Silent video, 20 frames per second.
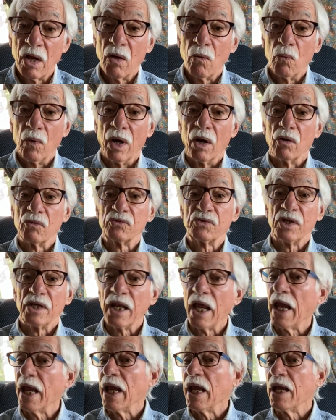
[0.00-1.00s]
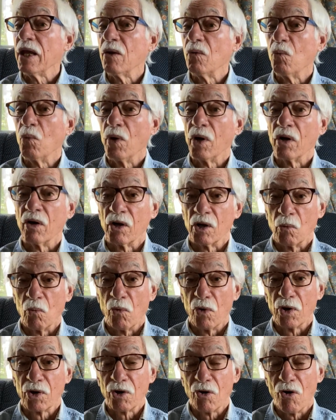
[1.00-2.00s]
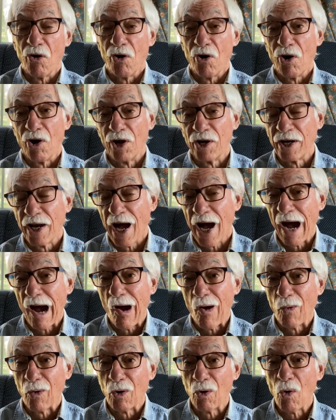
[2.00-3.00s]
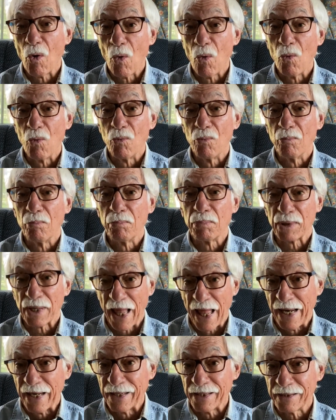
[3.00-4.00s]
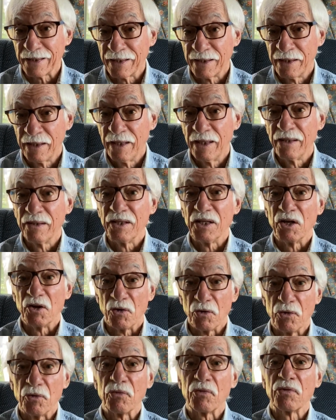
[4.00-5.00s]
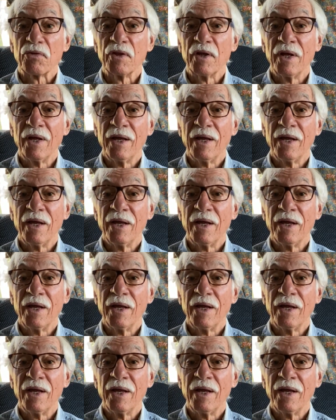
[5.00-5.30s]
Well, today we're going to work on our home planet, the Earth,